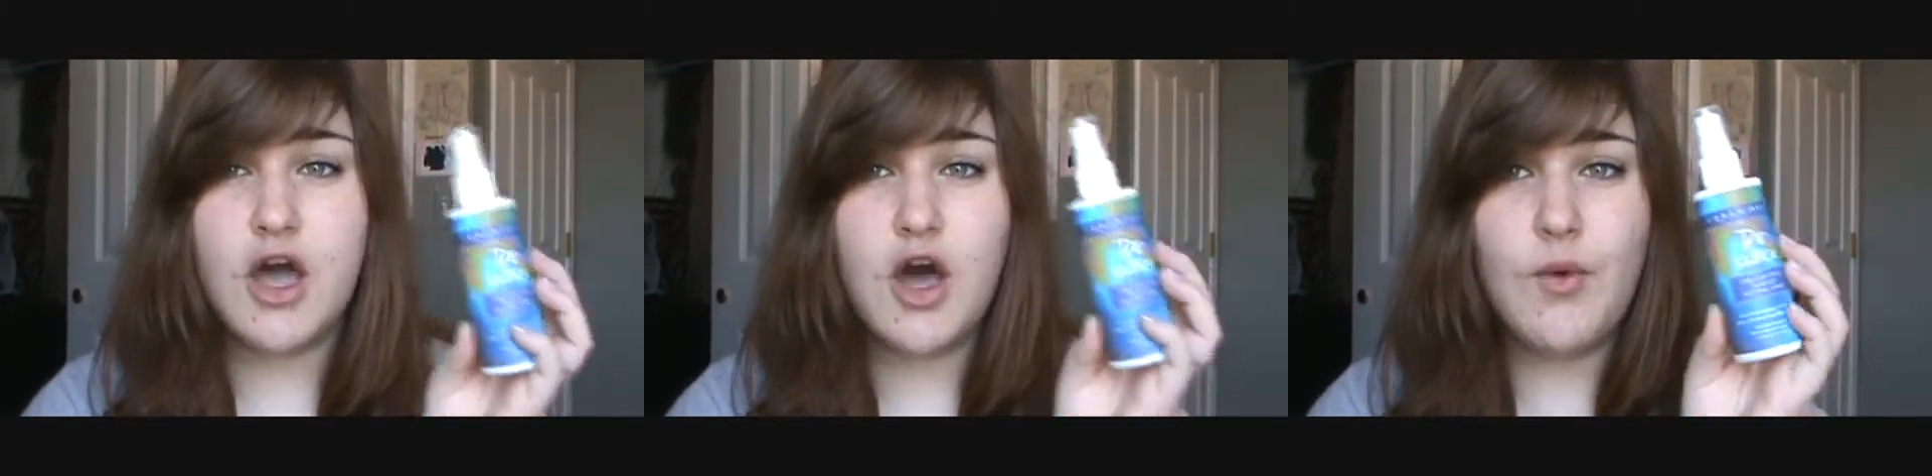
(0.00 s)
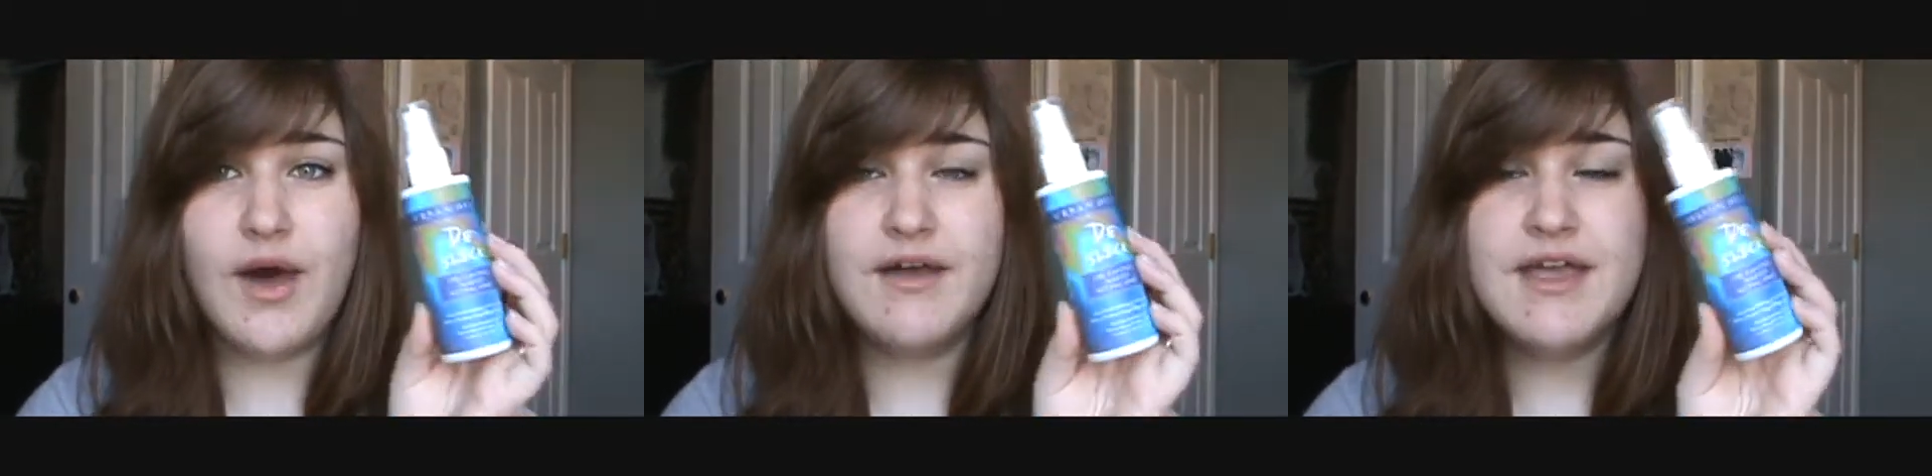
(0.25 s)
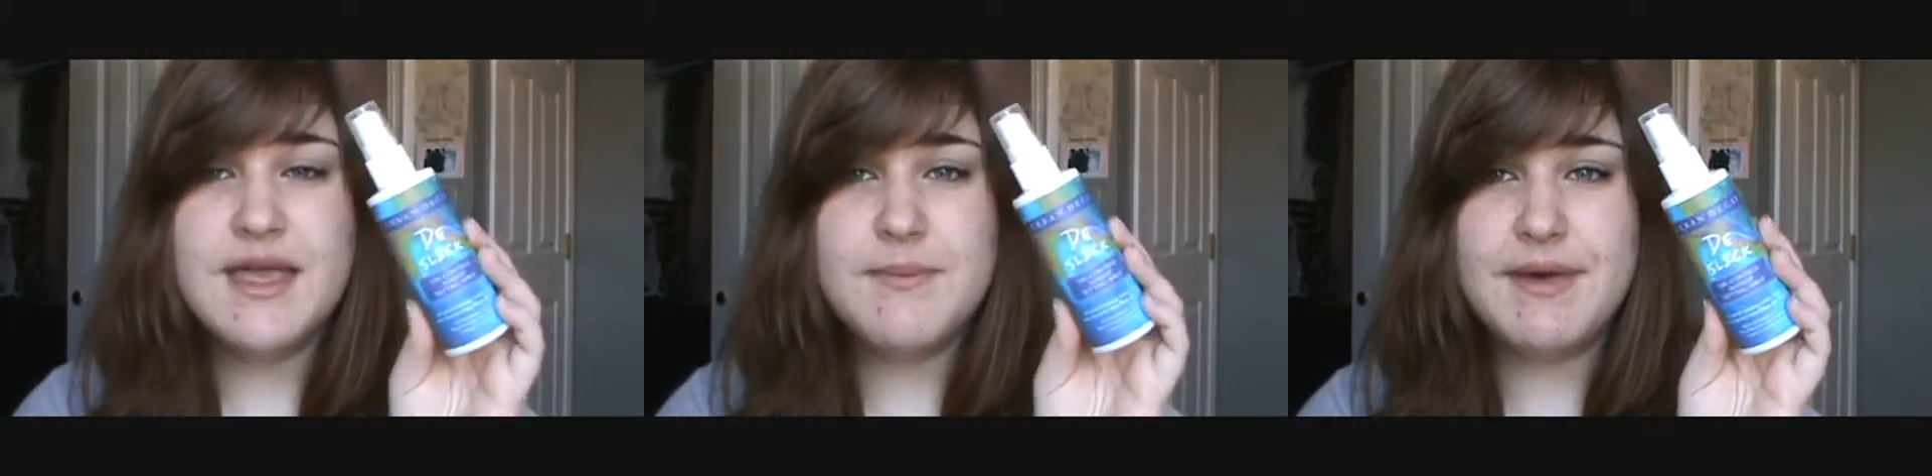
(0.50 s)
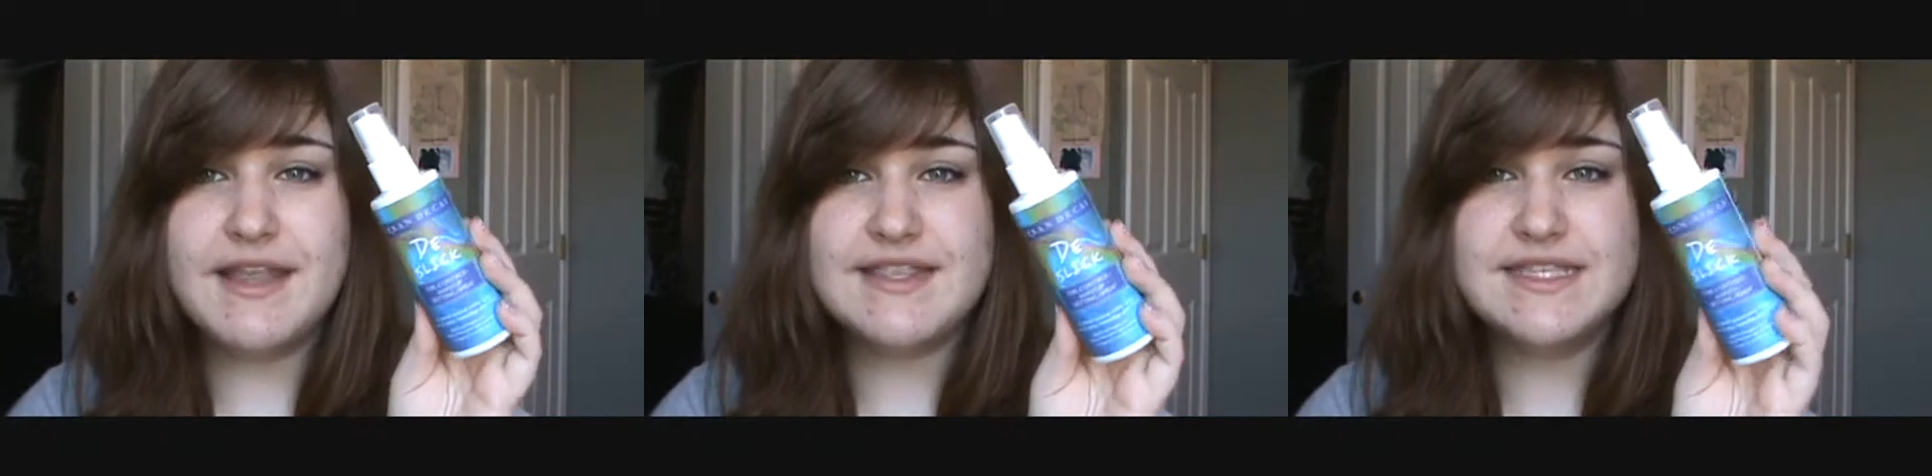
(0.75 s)
Oh well,
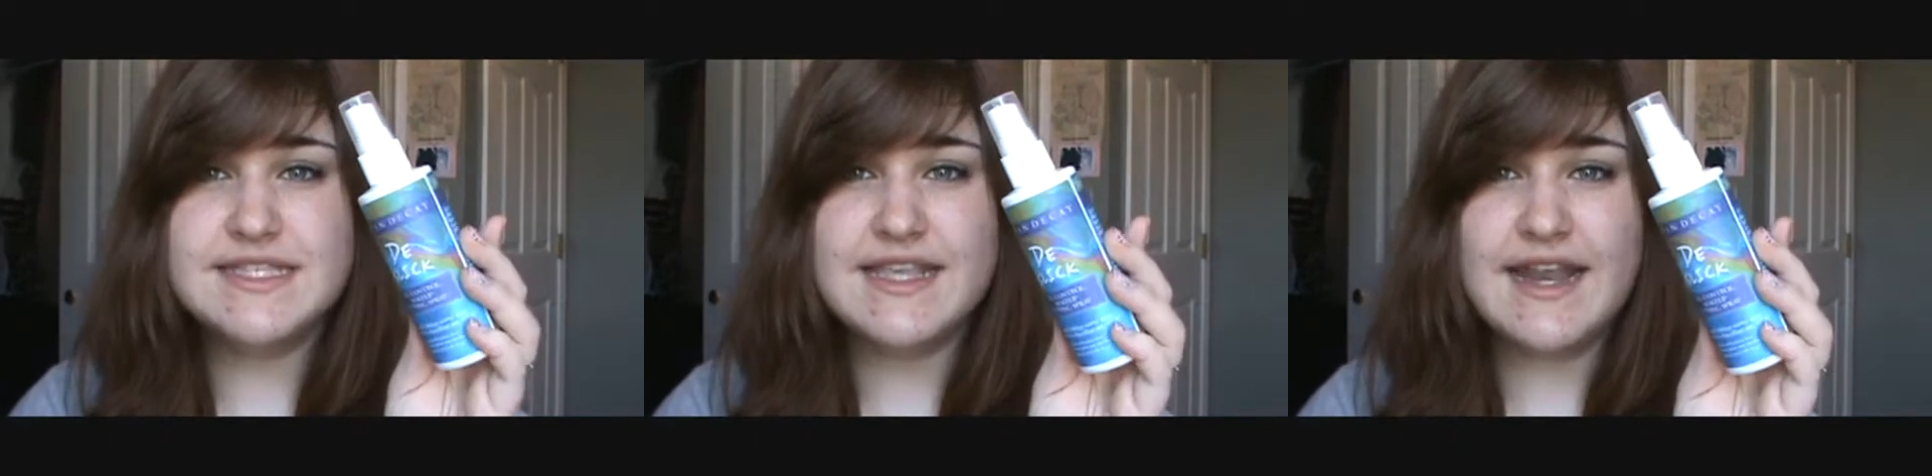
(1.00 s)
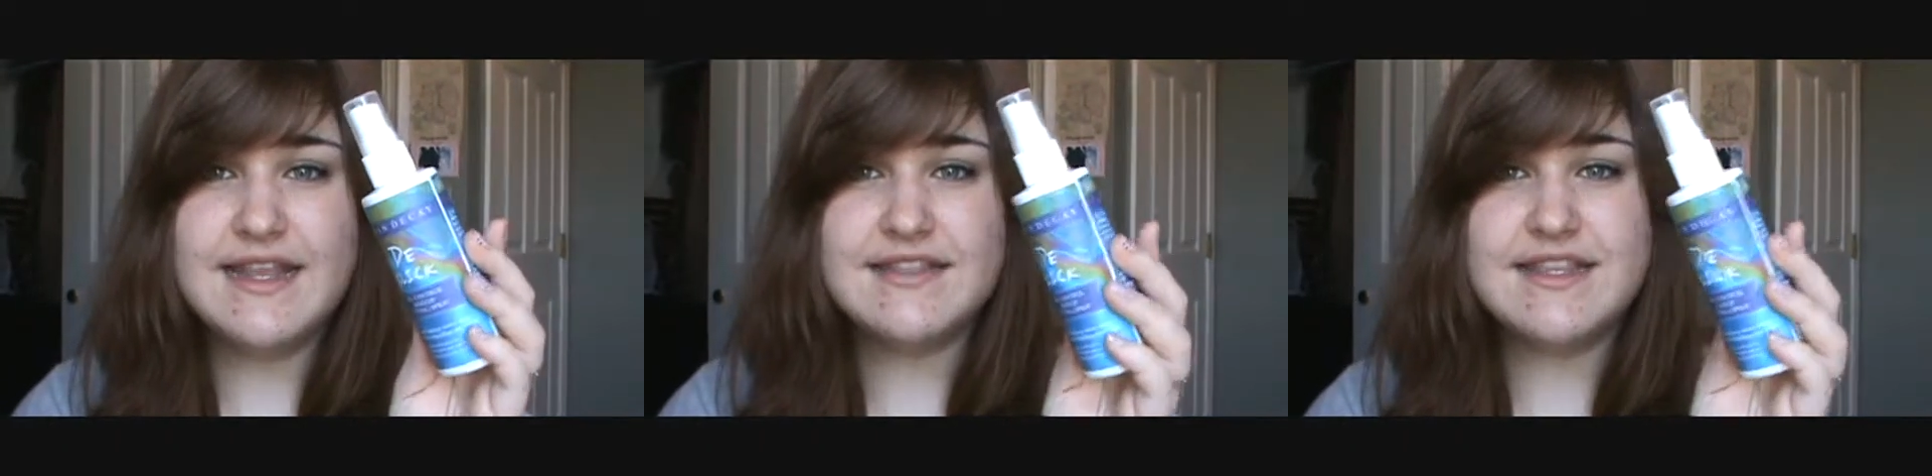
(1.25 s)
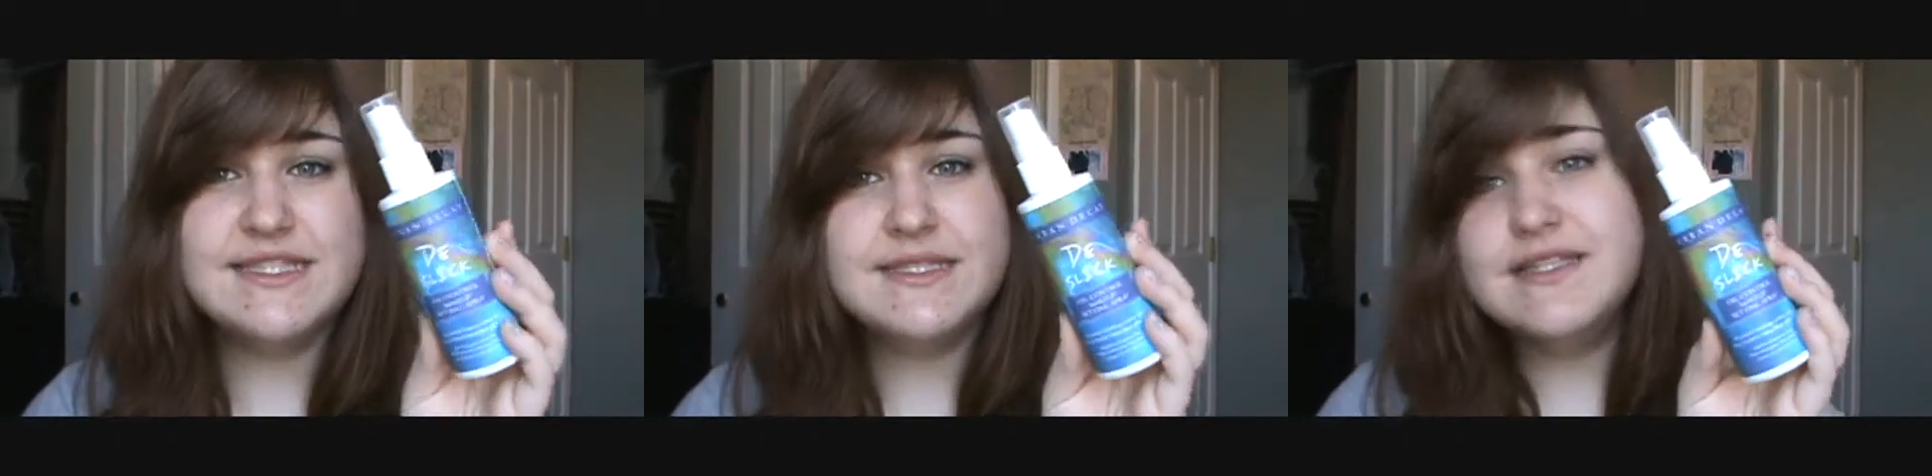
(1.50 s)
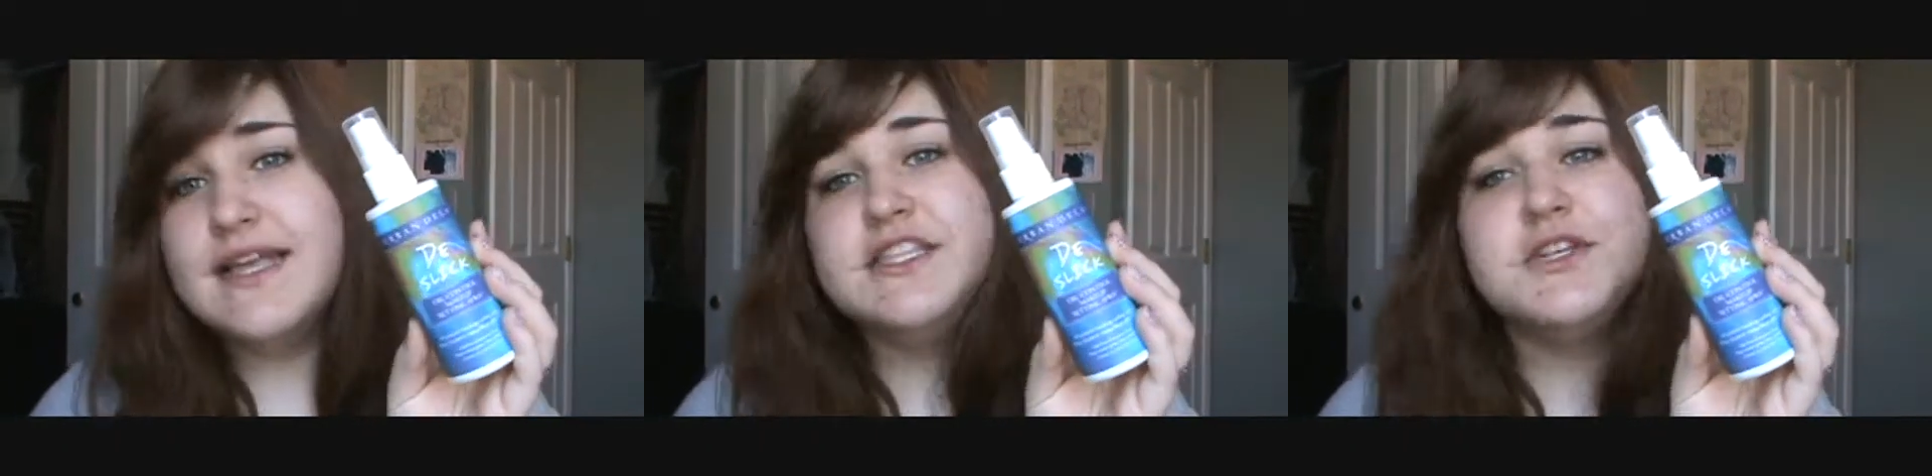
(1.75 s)
but this
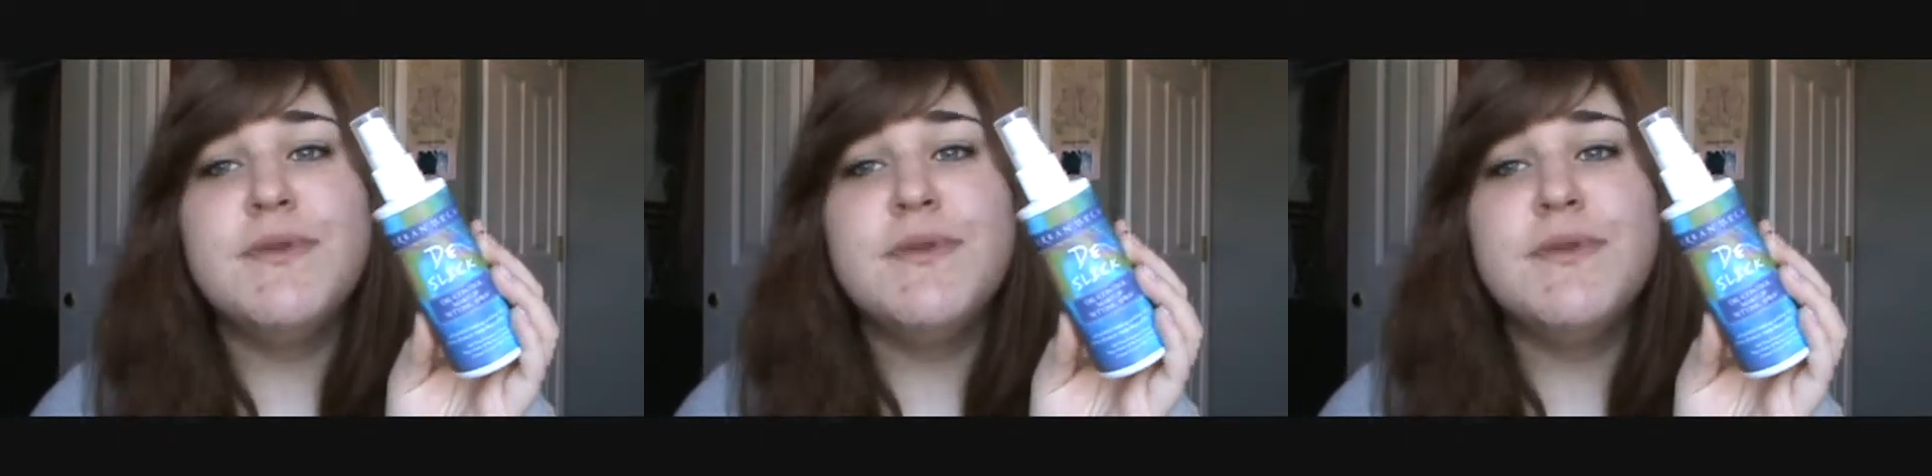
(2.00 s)
sets